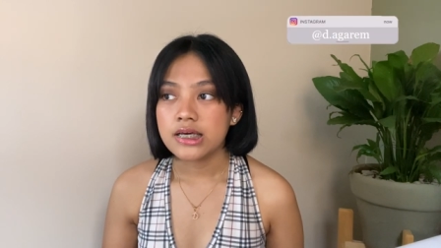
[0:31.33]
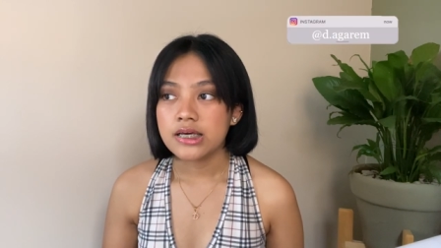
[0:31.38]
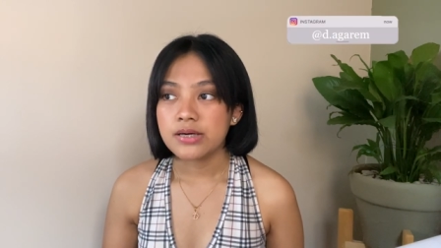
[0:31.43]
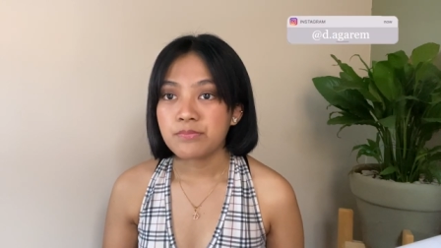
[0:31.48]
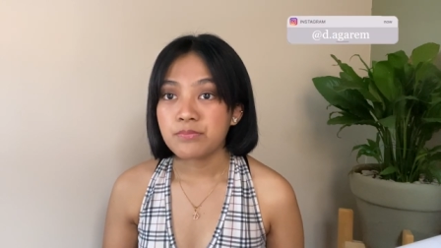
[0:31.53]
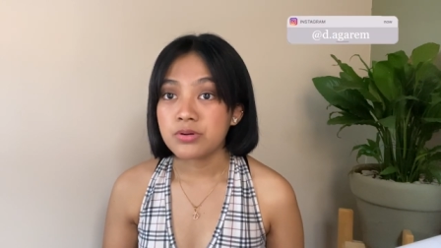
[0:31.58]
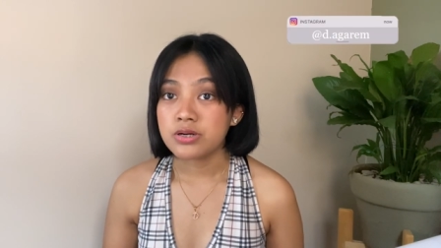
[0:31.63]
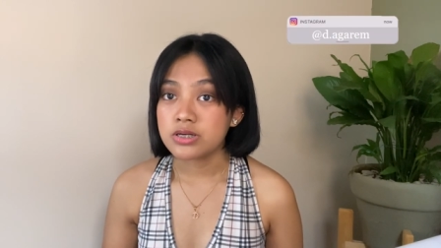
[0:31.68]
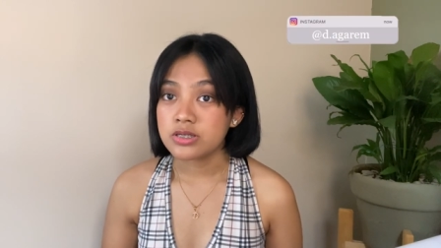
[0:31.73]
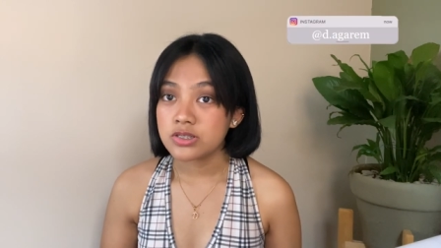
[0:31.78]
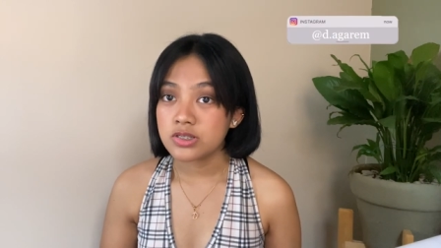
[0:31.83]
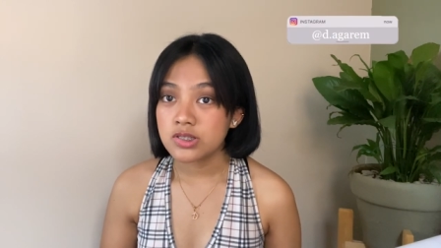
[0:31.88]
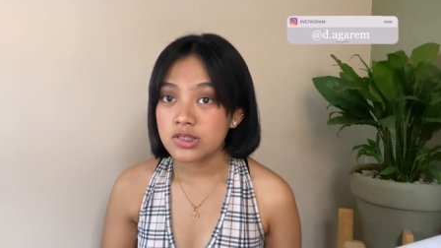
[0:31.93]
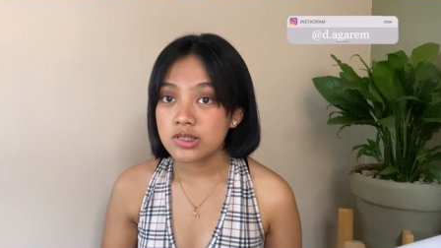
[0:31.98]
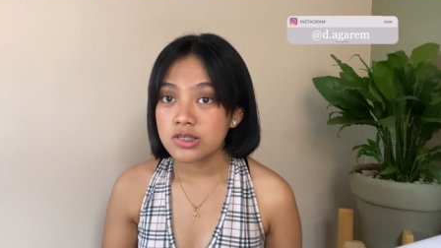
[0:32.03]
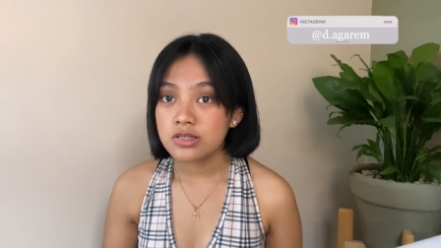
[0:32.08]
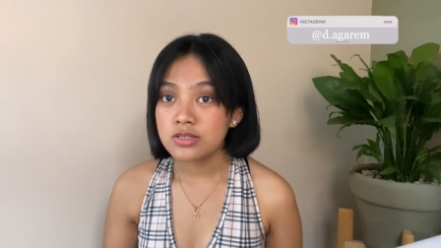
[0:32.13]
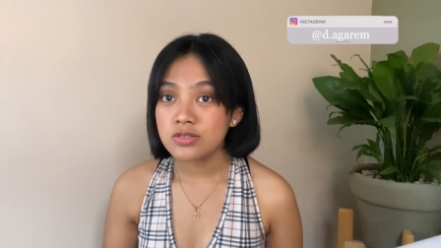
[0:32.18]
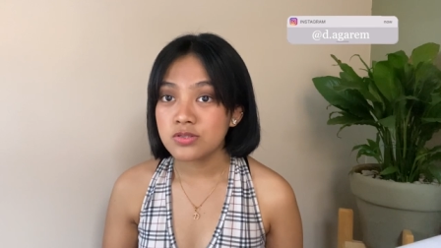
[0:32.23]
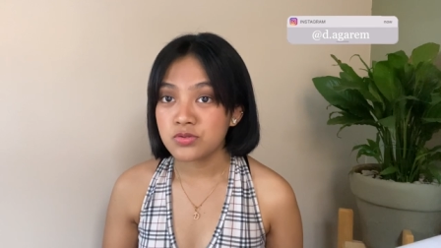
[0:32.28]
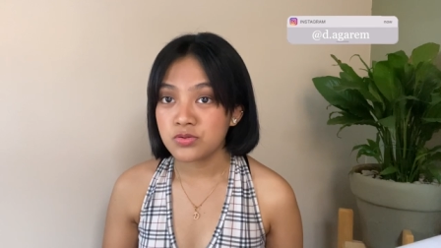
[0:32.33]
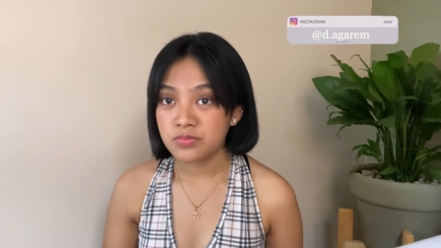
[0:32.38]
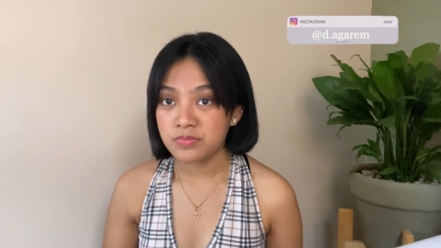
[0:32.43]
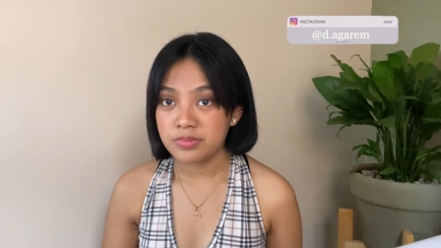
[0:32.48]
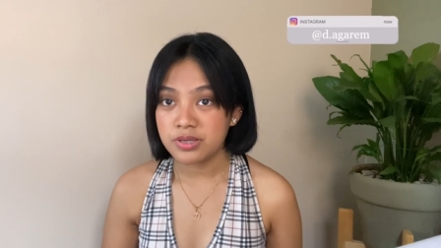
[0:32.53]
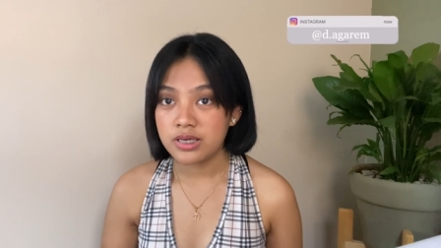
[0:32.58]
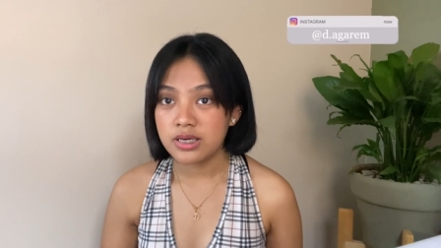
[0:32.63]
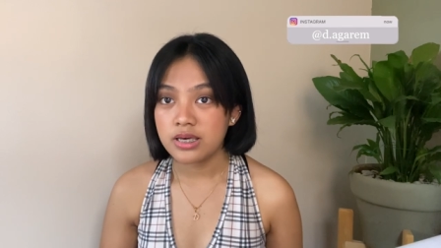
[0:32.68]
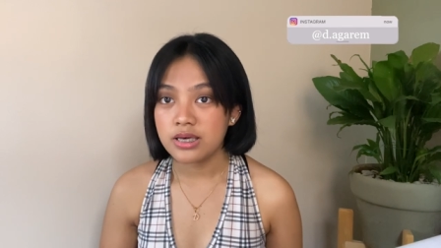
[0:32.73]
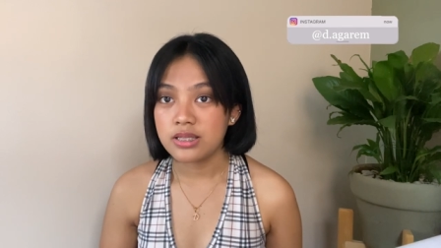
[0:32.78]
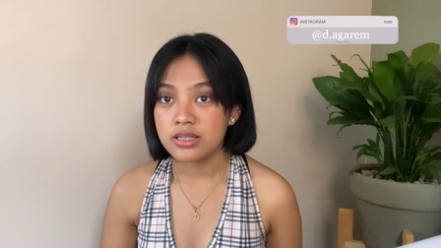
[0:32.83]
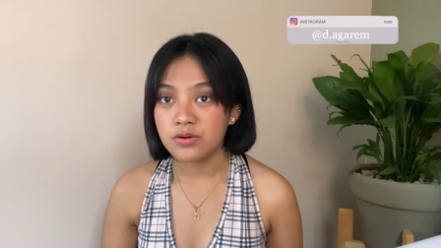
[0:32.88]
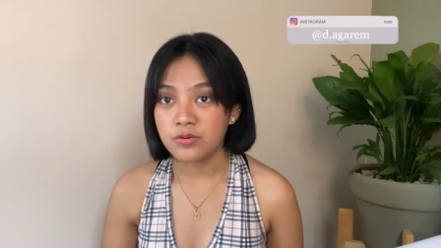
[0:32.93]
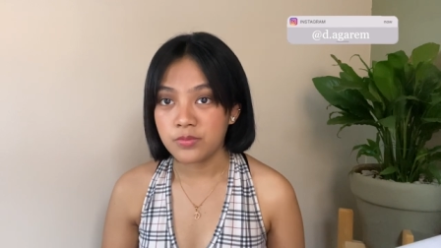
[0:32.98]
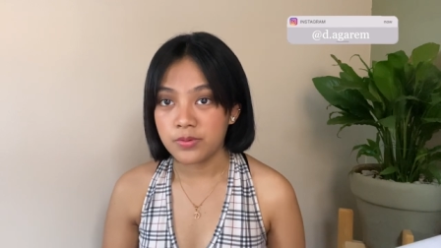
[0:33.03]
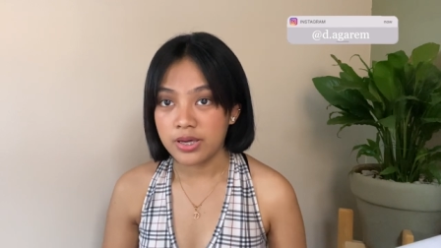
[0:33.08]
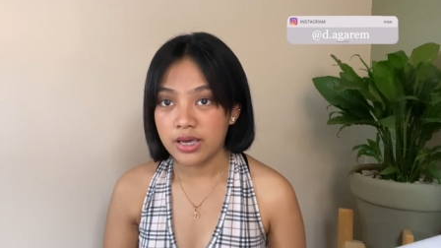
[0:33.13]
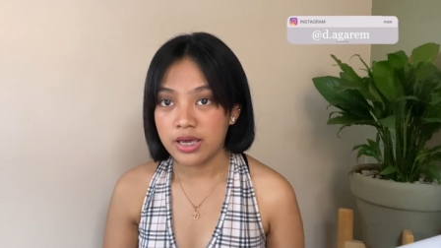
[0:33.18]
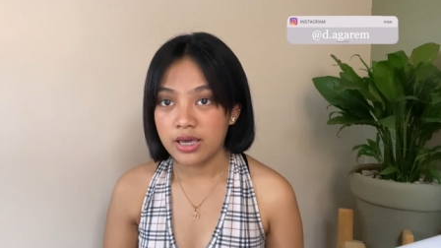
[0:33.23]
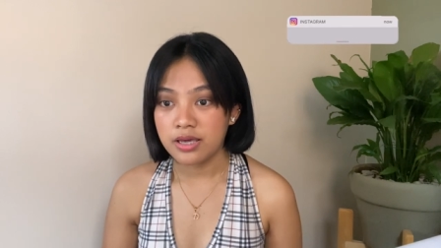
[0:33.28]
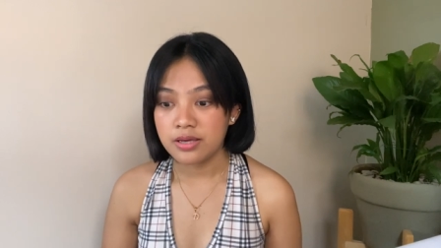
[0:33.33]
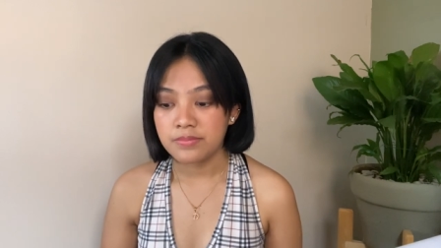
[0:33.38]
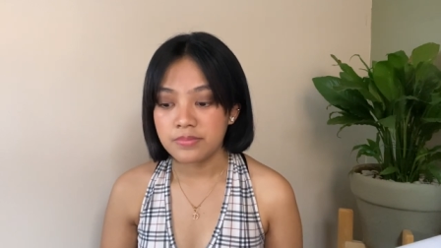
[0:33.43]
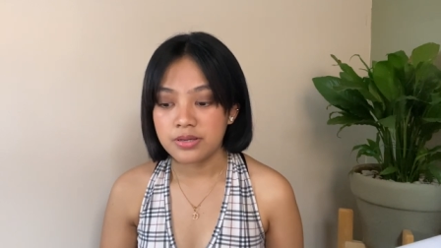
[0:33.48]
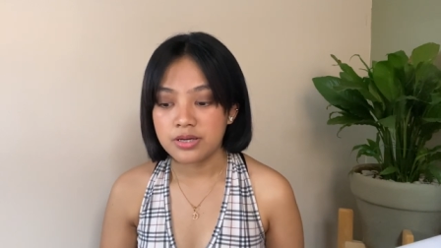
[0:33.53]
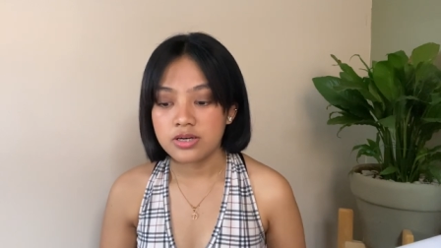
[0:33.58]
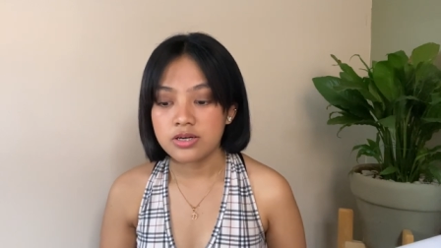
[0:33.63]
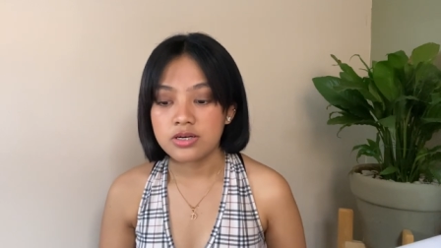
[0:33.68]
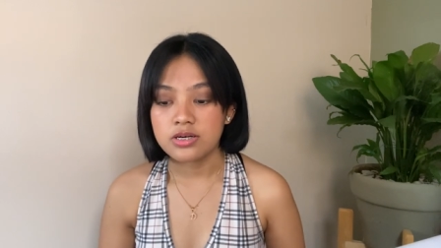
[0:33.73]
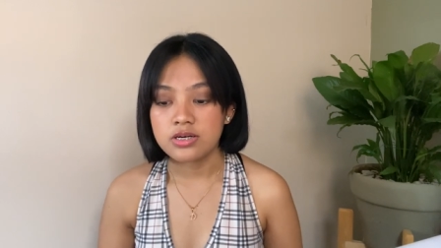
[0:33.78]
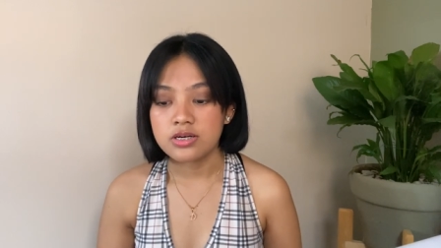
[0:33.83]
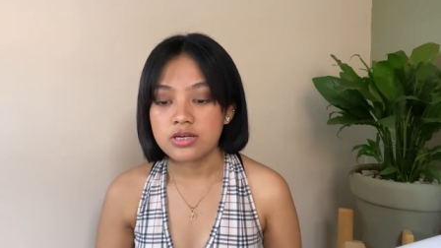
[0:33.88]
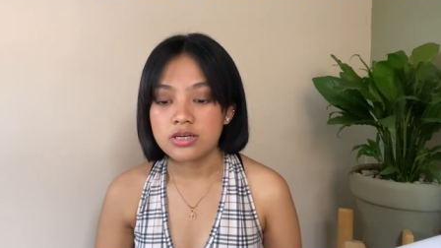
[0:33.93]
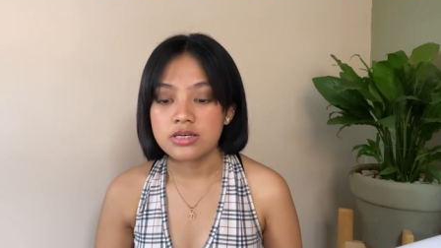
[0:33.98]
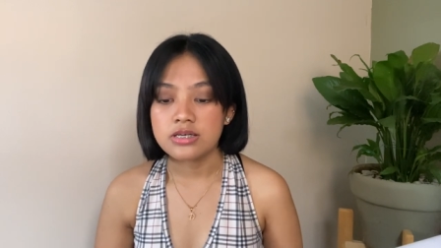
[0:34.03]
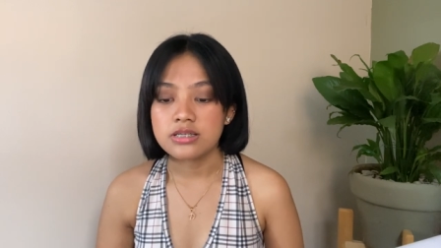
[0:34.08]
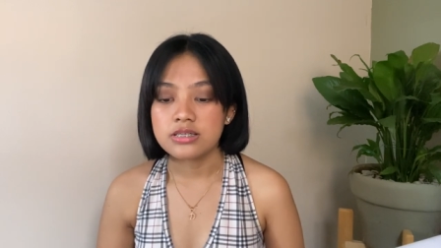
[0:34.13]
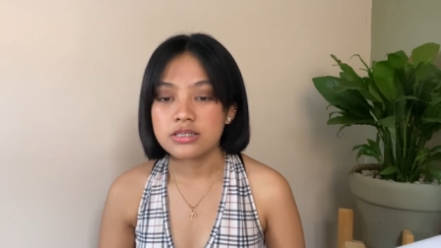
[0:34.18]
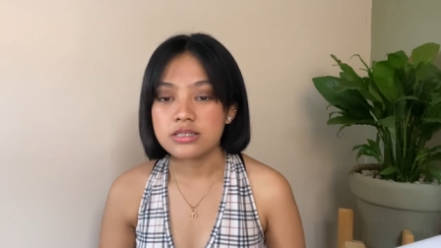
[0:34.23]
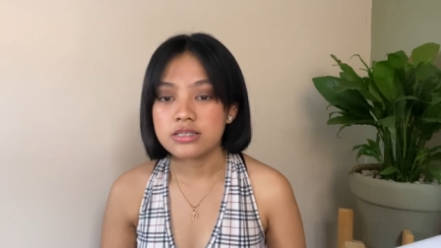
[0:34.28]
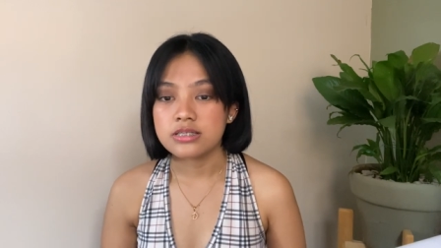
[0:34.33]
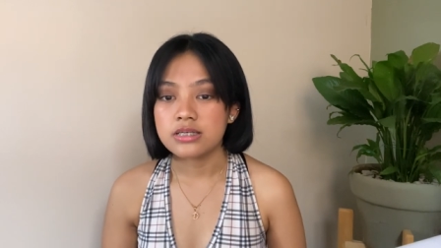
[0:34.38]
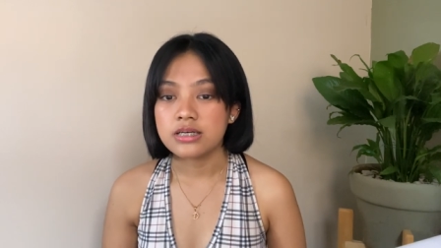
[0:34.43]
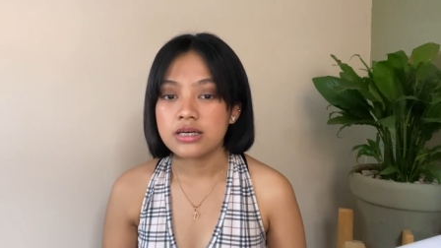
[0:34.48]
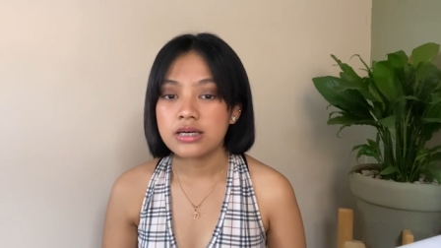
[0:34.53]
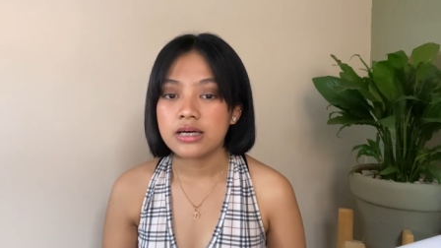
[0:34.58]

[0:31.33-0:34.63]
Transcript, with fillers: personal to me in a way, because